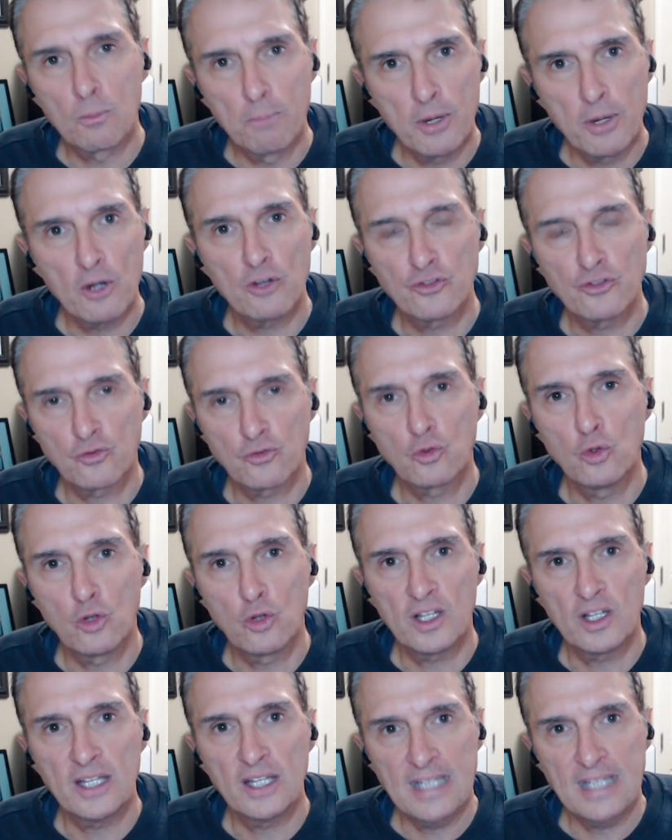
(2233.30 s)
barrels of
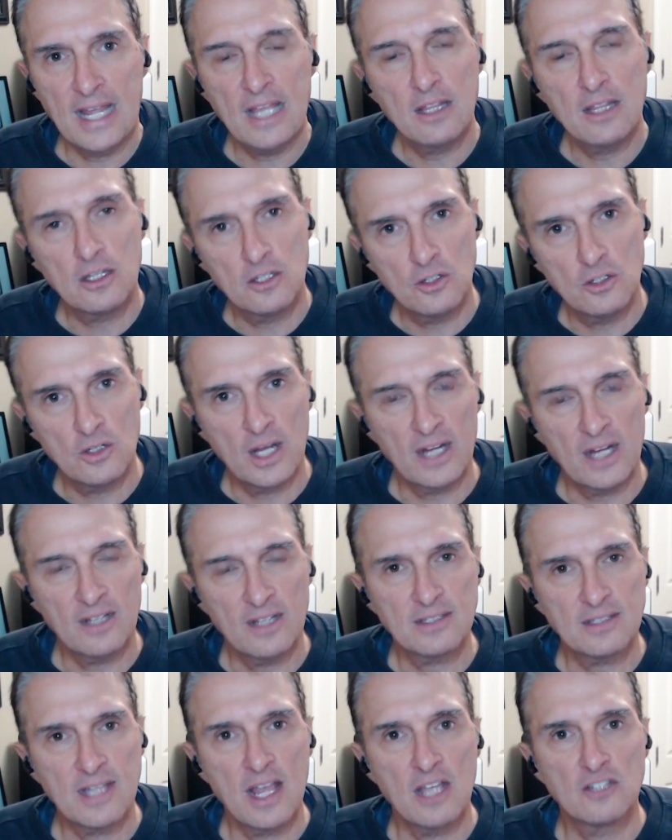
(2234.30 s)
crude oil a day than the
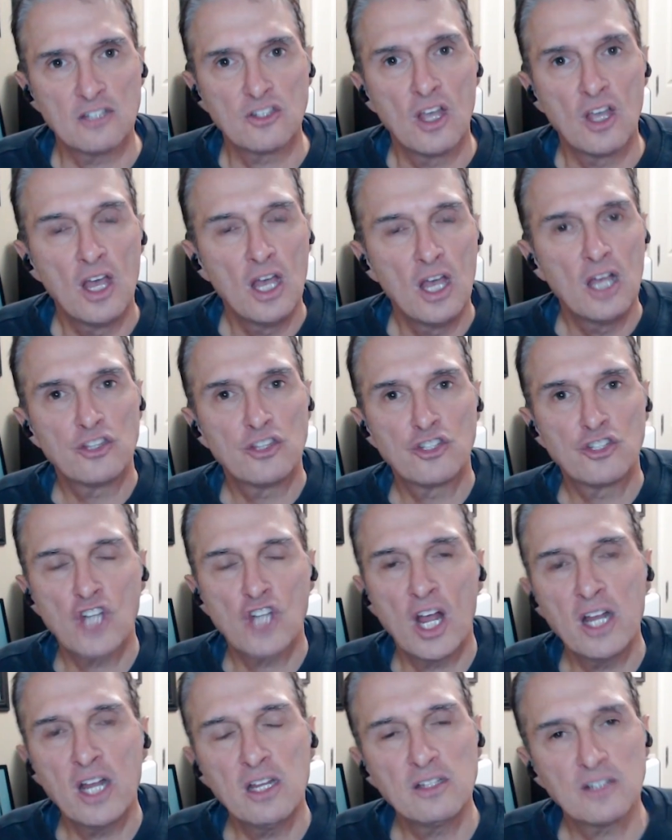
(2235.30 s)
United States. The
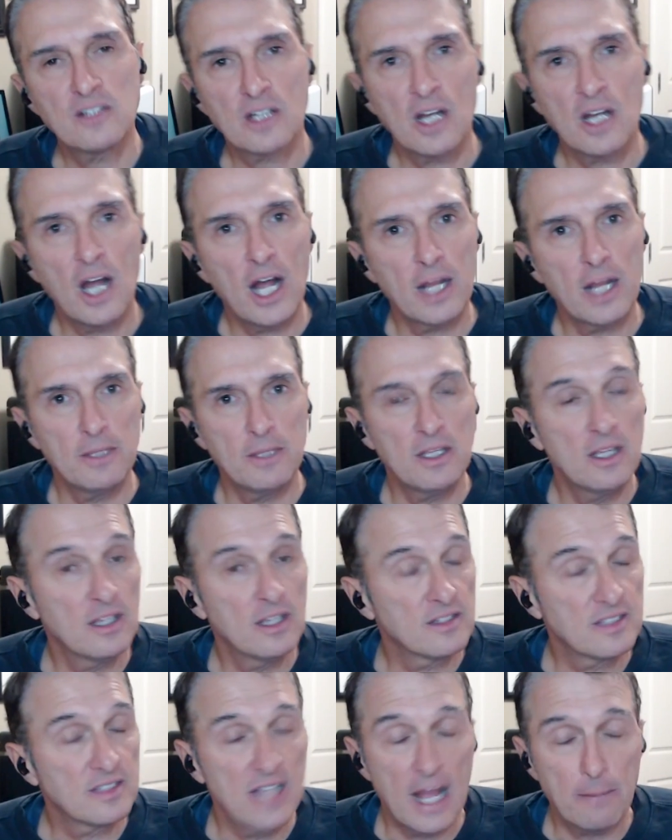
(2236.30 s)
Chinese
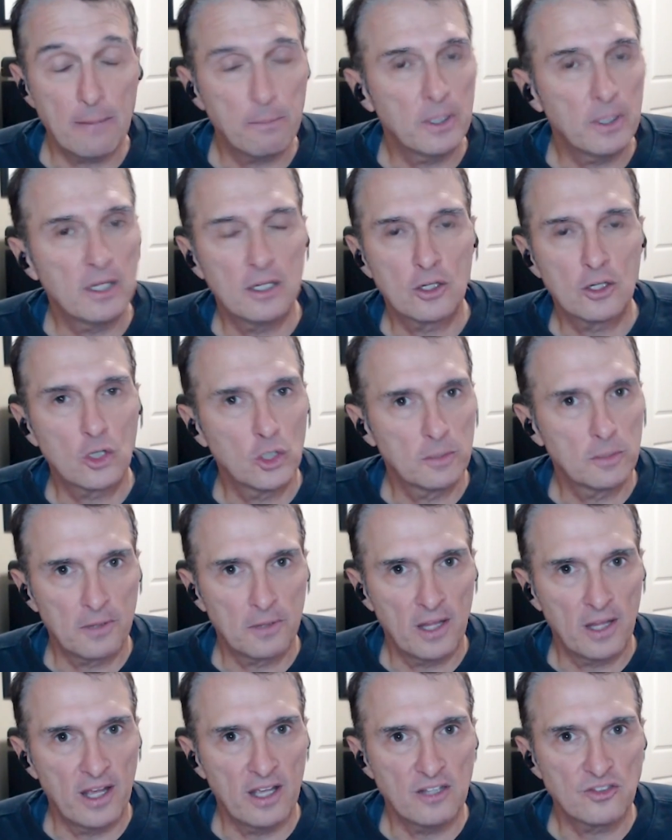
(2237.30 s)
economy has not been in a
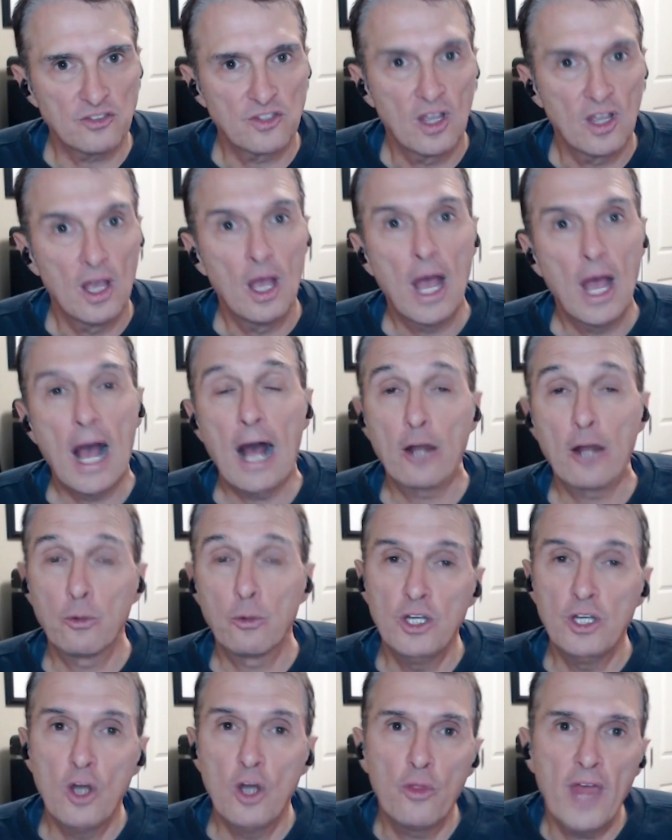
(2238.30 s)
good place. How
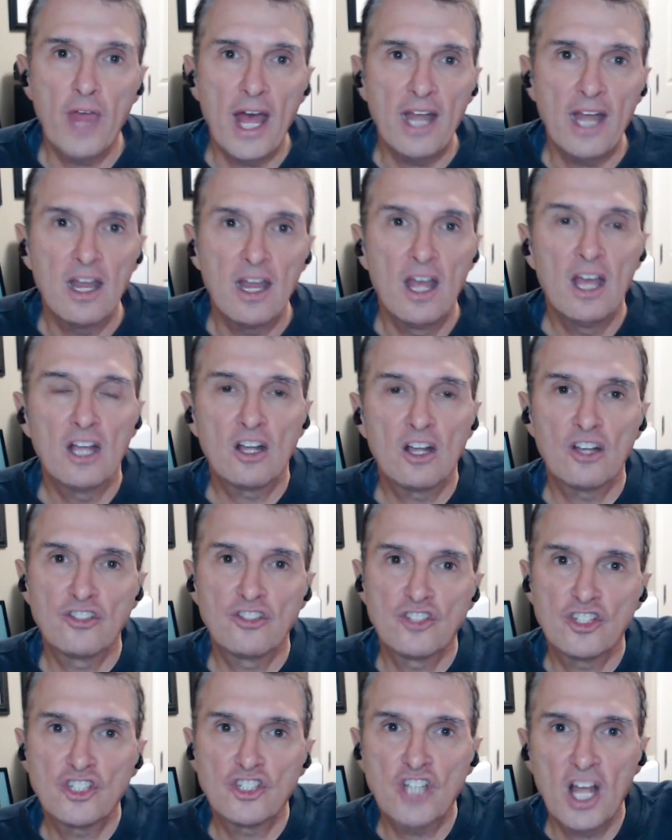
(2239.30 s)
do we know that?
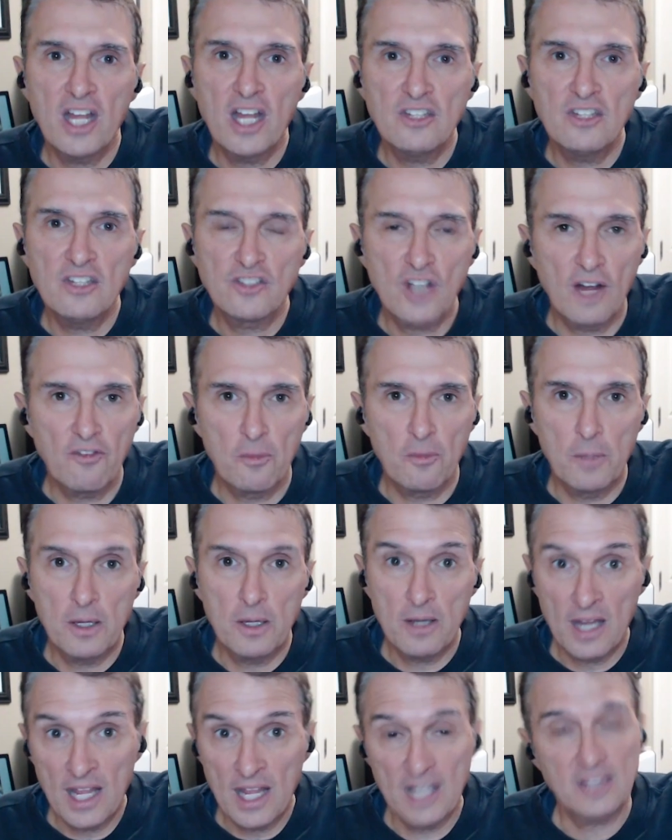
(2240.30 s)
Because the Chinese
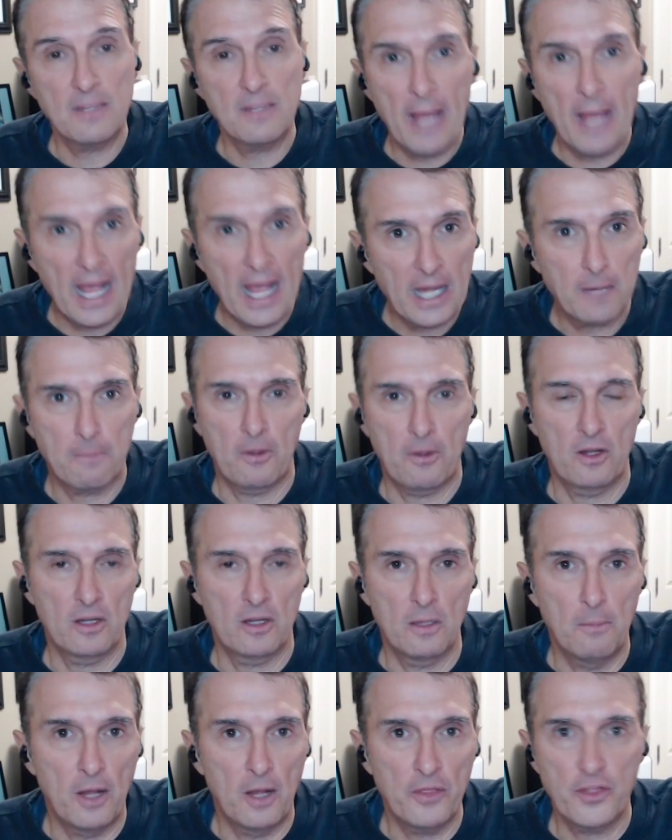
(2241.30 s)
government hit the panic
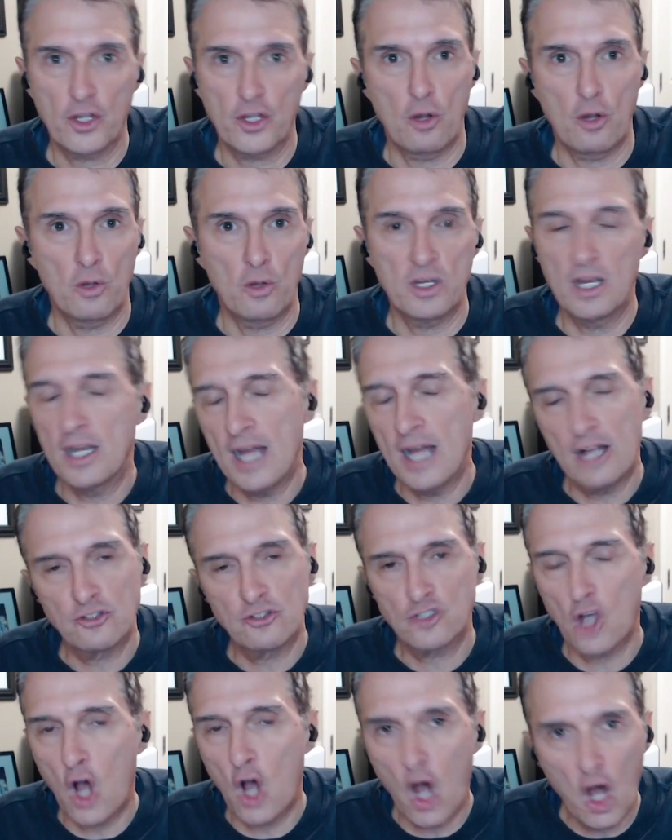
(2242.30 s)
button a month ago and
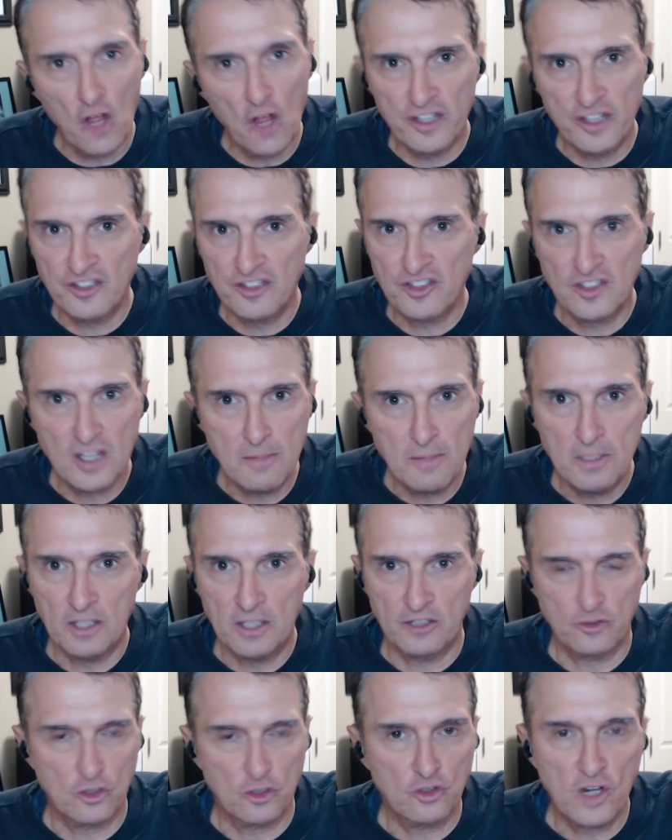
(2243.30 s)
announced all this
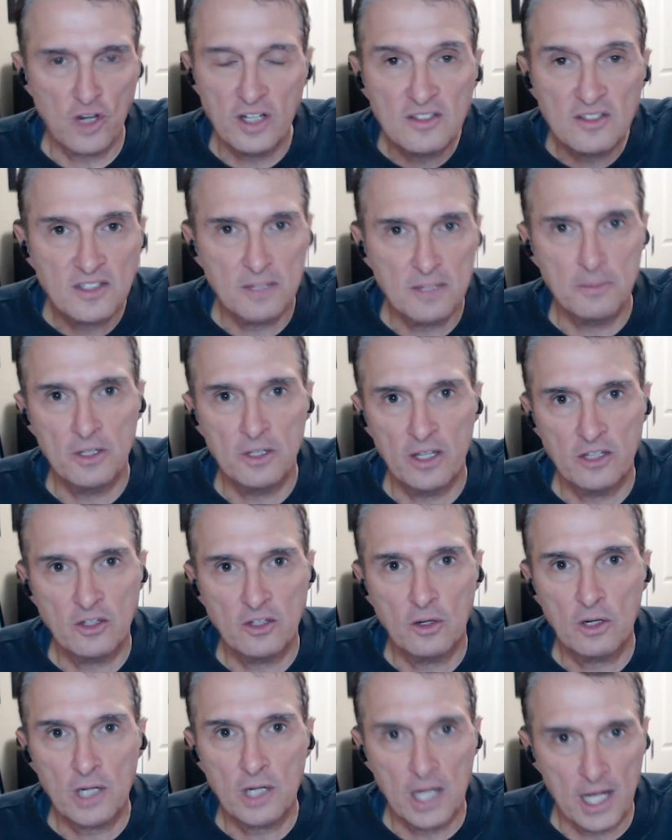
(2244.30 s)
stimulus. They're trying to
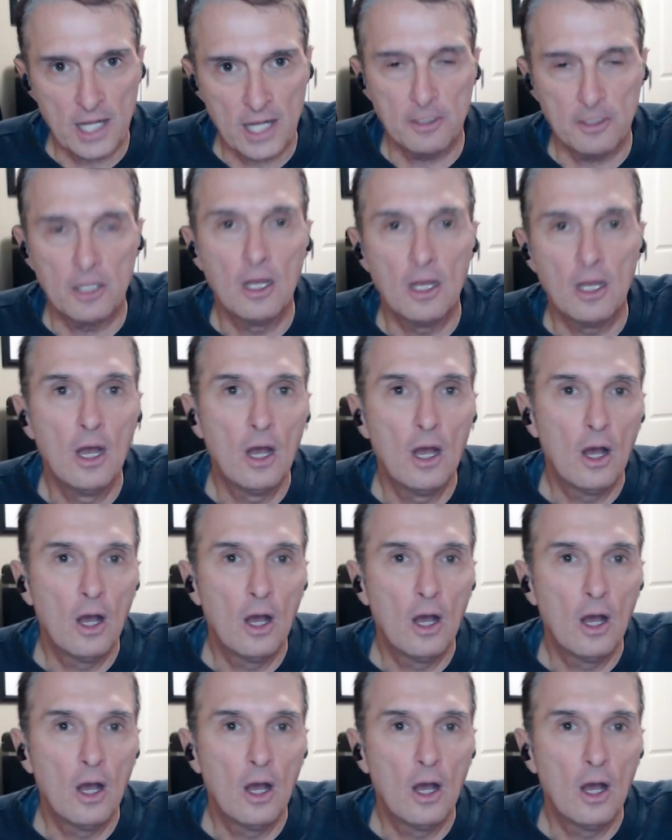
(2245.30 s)
stimulate their economy.